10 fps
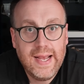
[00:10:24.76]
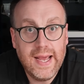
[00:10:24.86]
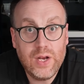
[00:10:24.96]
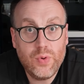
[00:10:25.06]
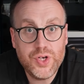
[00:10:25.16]

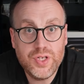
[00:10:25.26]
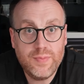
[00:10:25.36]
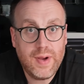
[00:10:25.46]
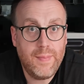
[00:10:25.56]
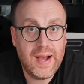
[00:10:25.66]
Any questions
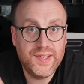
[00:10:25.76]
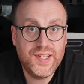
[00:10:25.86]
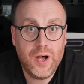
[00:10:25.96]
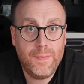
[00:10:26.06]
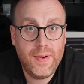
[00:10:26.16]
about my
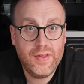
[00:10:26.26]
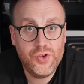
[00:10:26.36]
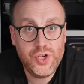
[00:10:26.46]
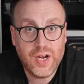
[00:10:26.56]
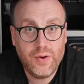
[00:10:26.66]
setup, about the
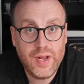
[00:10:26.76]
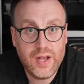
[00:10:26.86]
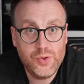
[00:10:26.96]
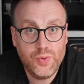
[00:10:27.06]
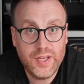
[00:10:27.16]
Jackery
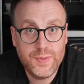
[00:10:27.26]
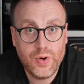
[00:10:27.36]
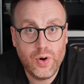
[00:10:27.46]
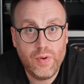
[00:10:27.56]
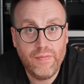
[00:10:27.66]
Actual
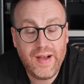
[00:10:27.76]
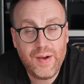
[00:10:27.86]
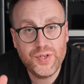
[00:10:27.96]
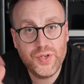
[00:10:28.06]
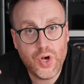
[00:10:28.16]
Explorer
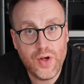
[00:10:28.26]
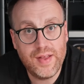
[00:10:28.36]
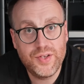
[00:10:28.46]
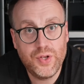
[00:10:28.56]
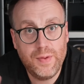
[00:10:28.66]
1000 or
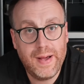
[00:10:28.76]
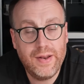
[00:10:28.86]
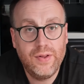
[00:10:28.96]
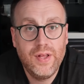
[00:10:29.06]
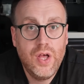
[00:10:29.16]
that solar
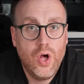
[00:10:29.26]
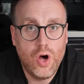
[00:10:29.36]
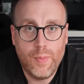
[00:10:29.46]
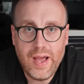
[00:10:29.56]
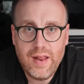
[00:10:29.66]
panel,
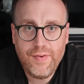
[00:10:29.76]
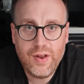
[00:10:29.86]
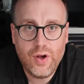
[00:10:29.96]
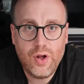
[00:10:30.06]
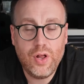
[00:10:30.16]
or about anything
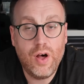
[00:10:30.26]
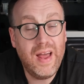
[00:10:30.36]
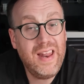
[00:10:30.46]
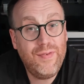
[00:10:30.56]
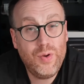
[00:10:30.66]
at all,
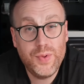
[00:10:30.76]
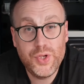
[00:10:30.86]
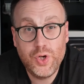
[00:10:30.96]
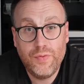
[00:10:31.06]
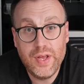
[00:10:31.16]
or anything you want me
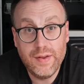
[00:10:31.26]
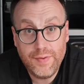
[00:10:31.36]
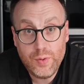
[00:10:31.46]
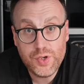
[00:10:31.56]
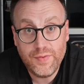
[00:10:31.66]
to cover in a
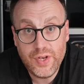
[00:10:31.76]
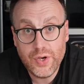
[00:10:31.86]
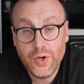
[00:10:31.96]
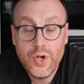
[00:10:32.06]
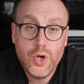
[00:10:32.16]
future
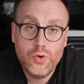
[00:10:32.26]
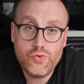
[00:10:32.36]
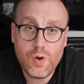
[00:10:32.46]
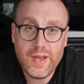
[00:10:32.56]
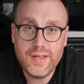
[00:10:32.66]
video,
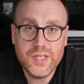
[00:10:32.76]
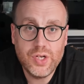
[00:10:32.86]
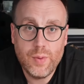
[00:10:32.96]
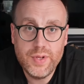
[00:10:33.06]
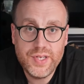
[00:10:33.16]
drop that into the
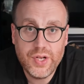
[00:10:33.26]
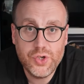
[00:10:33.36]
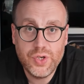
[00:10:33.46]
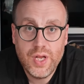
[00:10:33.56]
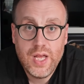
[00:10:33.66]
comment
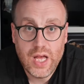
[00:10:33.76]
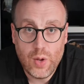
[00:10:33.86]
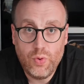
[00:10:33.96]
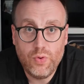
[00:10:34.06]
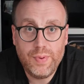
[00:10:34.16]
section. I
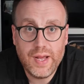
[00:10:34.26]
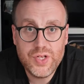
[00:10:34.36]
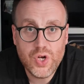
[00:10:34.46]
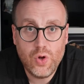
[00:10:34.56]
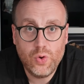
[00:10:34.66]
will reply
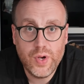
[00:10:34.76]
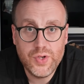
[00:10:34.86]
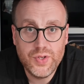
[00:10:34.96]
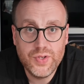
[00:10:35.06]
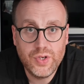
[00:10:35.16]
to all
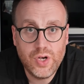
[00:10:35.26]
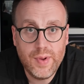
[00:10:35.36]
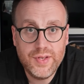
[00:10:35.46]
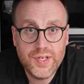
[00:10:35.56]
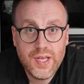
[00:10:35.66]
questions and
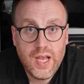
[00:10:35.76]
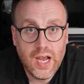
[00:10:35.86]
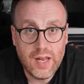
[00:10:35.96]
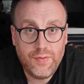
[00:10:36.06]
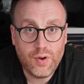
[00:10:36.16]
comments.
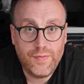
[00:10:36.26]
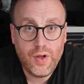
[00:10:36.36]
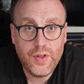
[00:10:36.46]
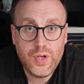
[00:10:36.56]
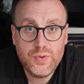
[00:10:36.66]
And if you want to
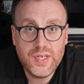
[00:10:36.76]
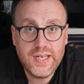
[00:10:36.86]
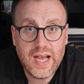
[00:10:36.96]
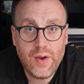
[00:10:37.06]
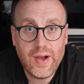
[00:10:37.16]
follow the Huson
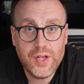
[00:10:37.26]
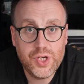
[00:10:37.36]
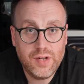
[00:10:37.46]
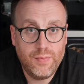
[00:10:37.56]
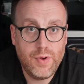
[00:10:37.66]
DIY
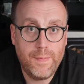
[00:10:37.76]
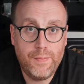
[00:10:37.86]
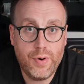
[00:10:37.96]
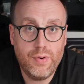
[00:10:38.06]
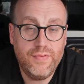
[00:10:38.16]
channel for more
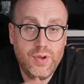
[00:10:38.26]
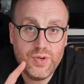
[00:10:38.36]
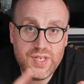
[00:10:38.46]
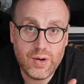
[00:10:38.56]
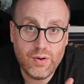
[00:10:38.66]
product
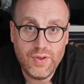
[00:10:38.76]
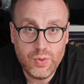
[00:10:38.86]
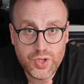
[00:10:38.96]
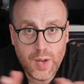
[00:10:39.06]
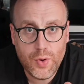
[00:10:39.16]
reviews, tech
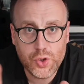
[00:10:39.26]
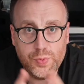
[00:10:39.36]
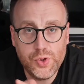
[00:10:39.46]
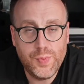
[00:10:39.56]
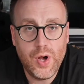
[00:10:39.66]
reviews, and much,
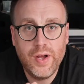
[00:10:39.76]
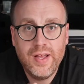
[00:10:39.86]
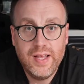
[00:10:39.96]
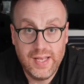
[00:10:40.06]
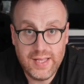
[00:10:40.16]
much more,
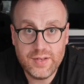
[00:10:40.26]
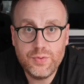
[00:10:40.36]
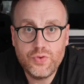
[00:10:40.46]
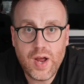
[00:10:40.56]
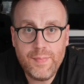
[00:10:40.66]
hit that
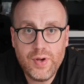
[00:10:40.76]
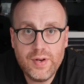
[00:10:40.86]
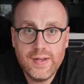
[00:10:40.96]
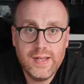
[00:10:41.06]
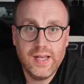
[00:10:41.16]
subscribe
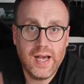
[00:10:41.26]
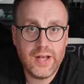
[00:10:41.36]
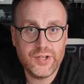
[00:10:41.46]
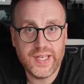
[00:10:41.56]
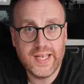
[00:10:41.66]
button, and
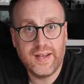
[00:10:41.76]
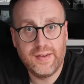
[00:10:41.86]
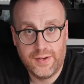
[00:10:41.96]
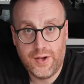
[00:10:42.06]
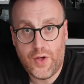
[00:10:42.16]
I'll see you
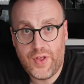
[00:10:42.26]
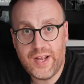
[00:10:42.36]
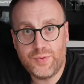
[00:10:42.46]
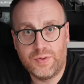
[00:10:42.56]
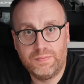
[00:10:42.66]
on the
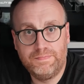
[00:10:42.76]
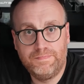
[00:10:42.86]
next one.